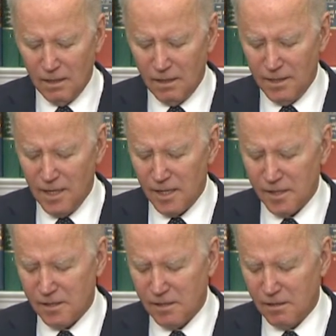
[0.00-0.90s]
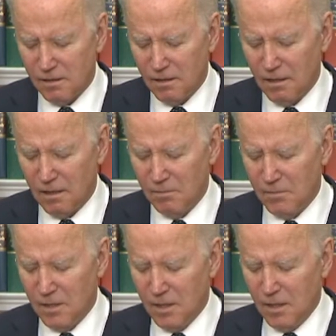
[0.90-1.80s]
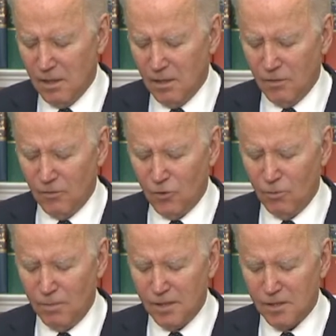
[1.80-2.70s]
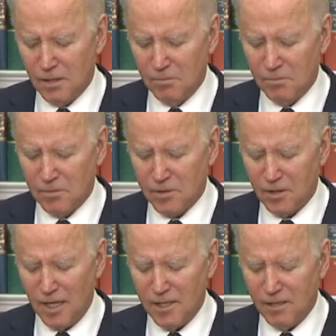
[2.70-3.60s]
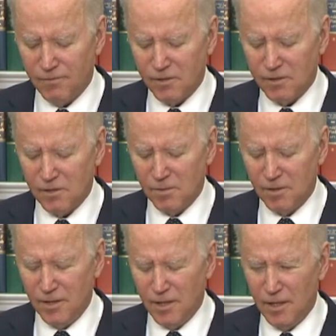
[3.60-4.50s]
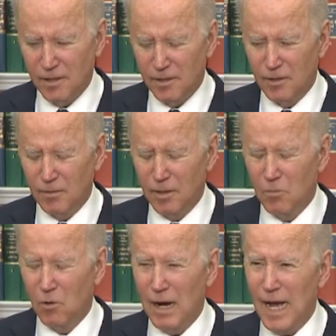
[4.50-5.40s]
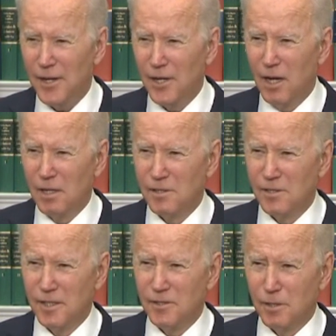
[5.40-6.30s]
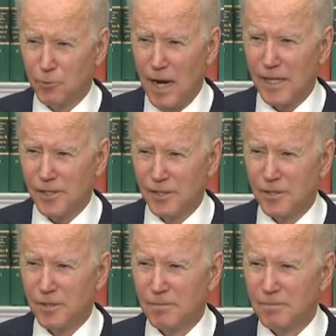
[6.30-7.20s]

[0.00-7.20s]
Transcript: Yes. There will be some slight differences, but there'll be more add-ons than subtractions.